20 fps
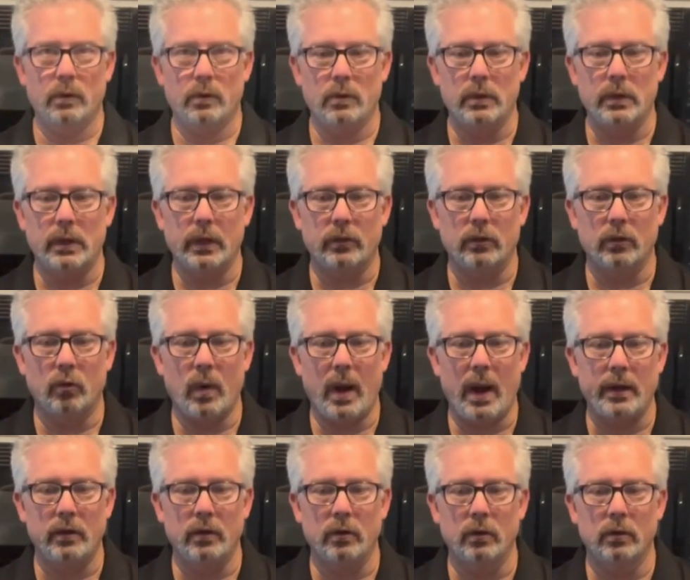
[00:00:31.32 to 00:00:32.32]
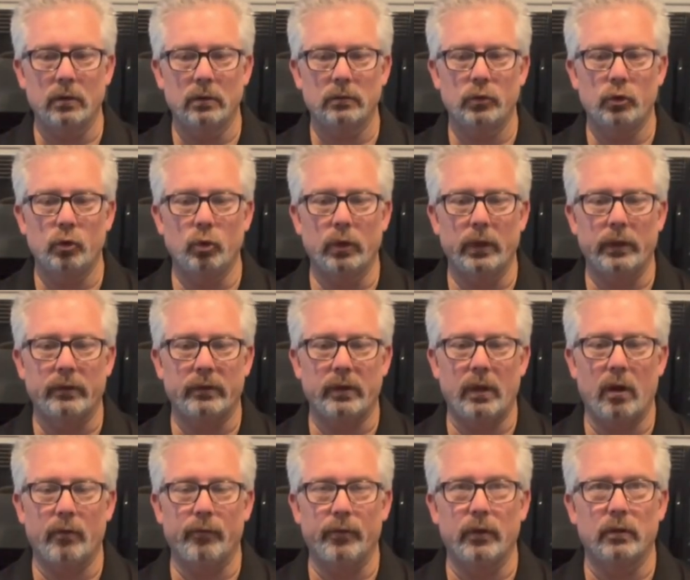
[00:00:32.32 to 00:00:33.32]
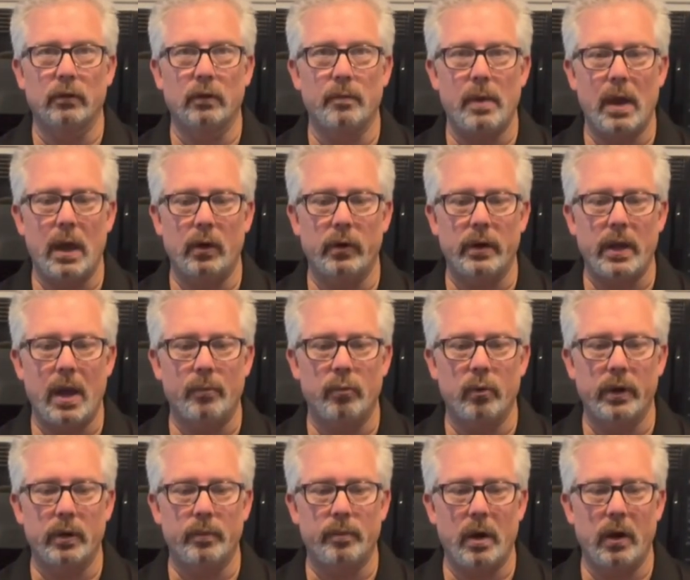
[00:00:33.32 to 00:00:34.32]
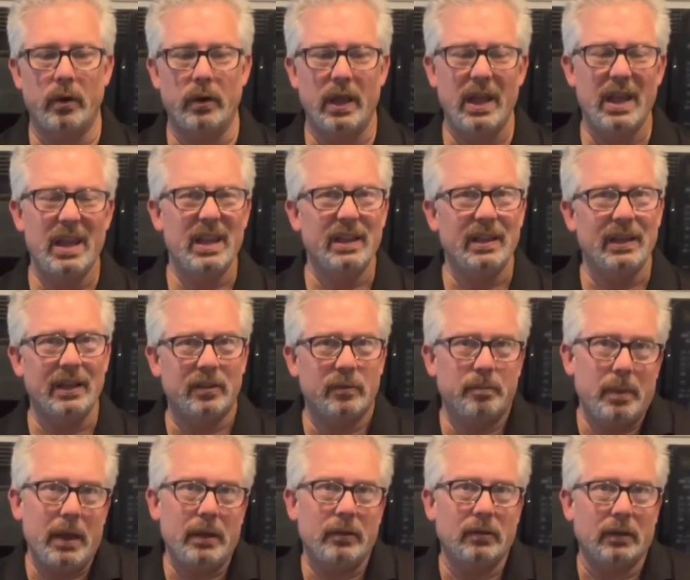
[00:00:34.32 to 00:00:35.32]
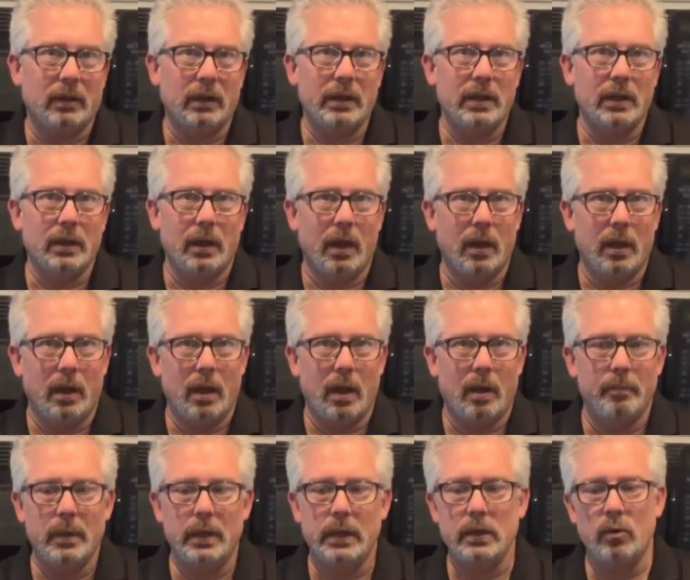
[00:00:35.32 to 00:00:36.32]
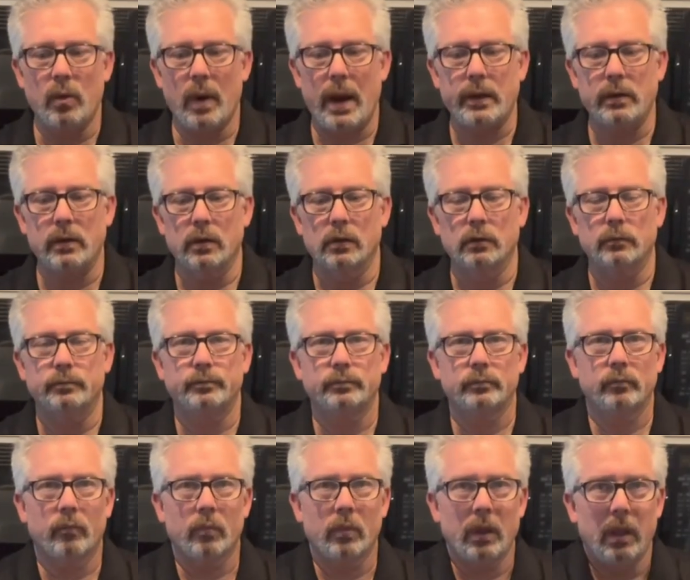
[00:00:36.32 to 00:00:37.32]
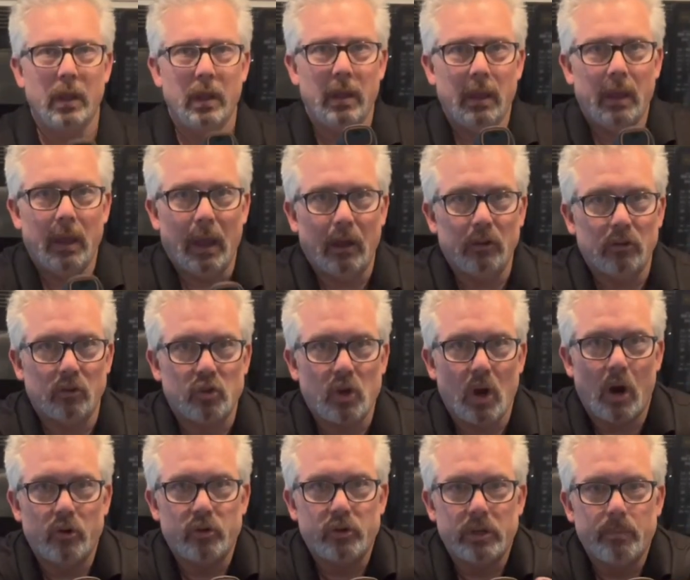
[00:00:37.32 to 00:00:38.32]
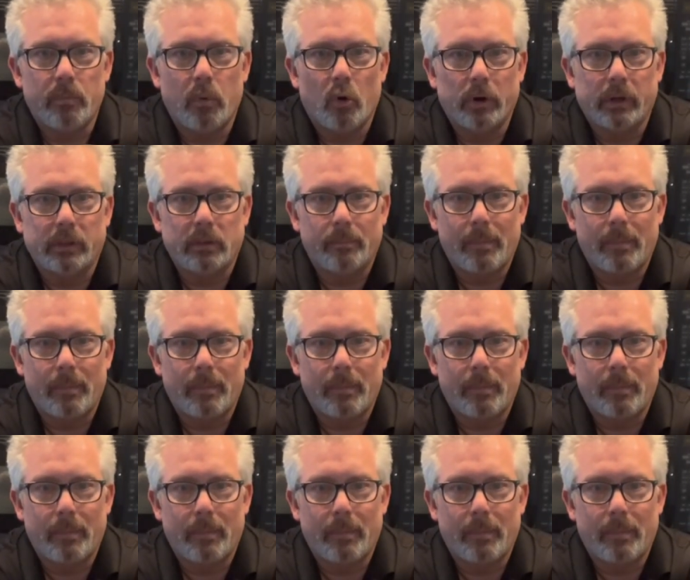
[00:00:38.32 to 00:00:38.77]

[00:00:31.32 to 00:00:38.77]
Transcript: You get the grinder tool itself. This is the battery operated part. It's basically a mini grinder. Has a charging port at the